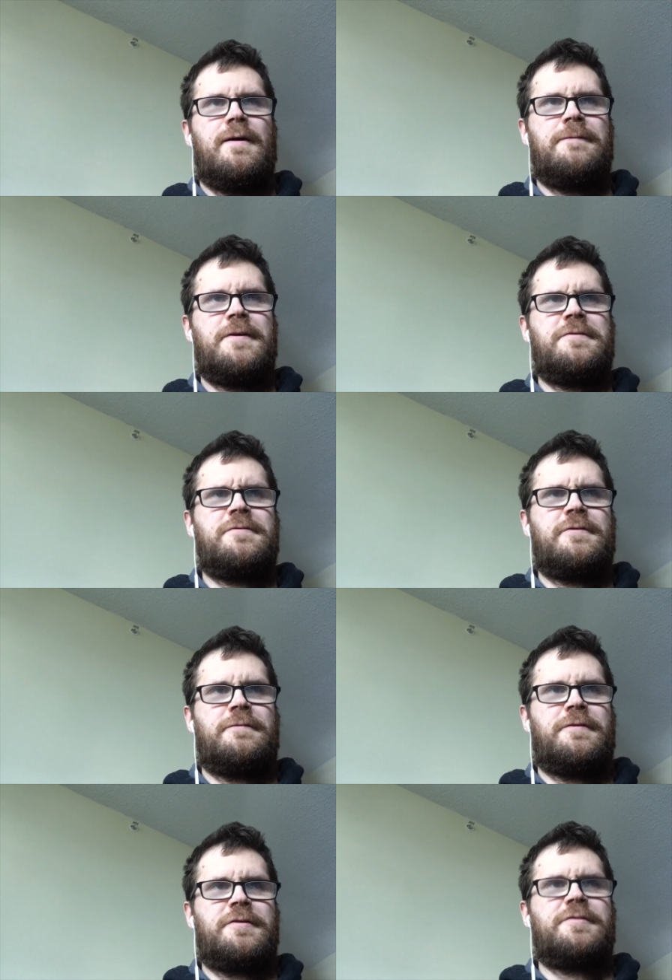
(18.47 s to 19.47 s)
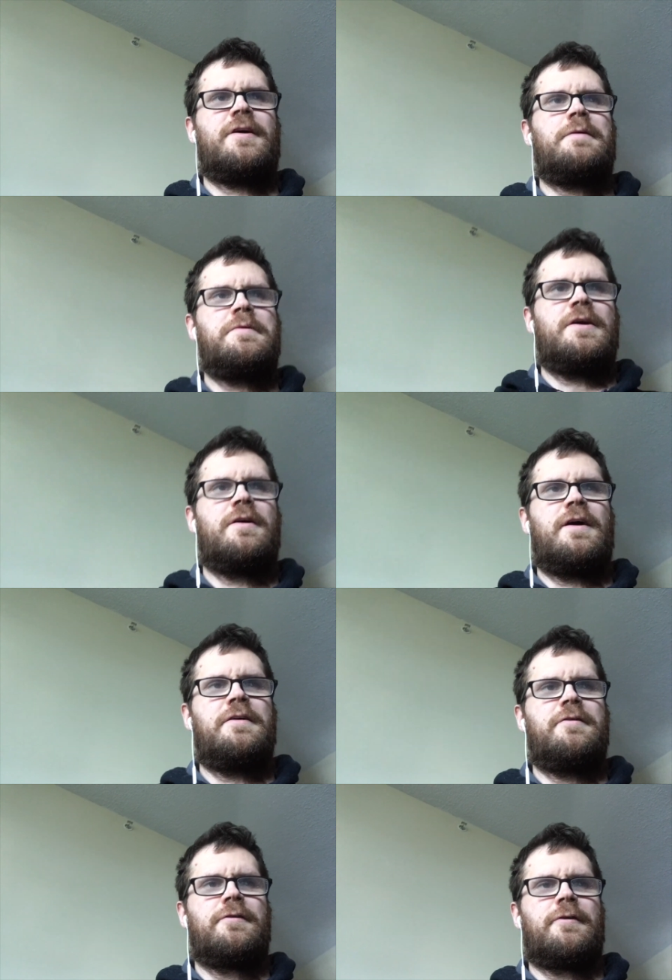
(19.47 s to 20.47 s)
If this is your first time here
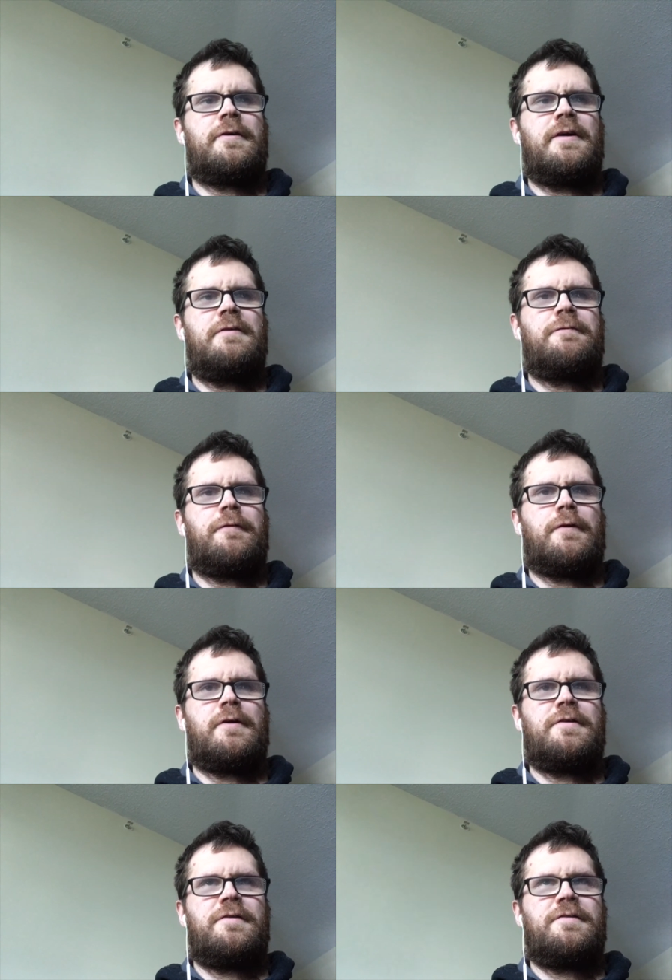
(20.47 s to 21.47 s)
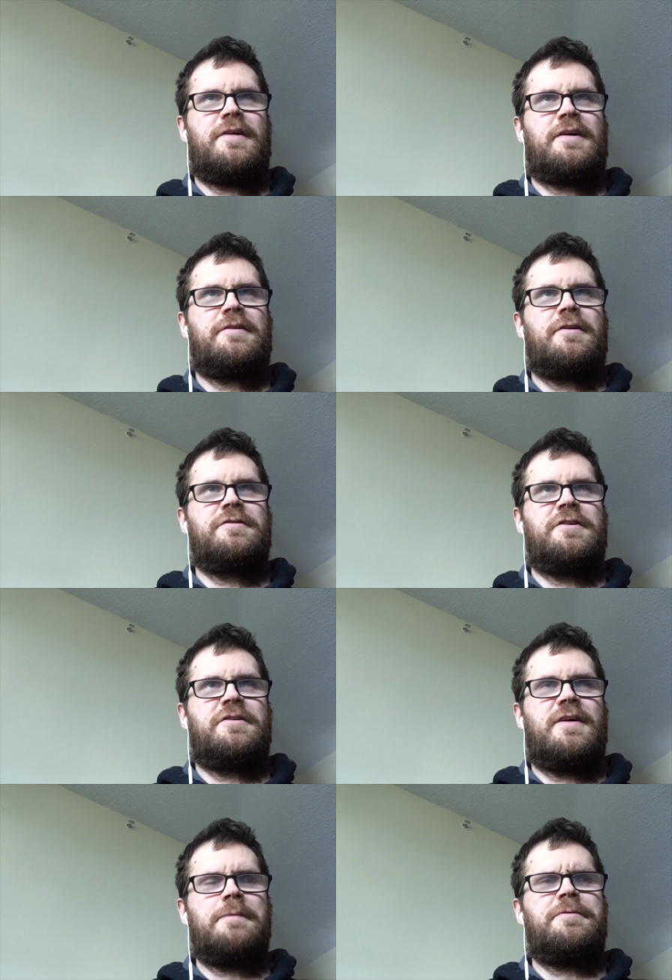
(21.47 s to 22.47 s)
and you're looking for technology
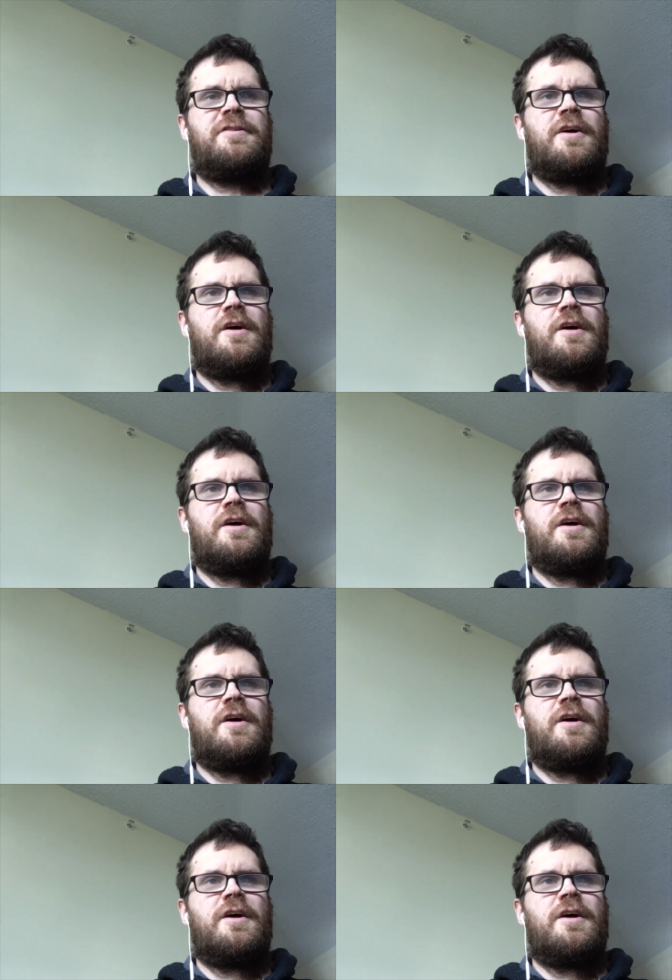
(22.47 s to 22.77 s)
tips,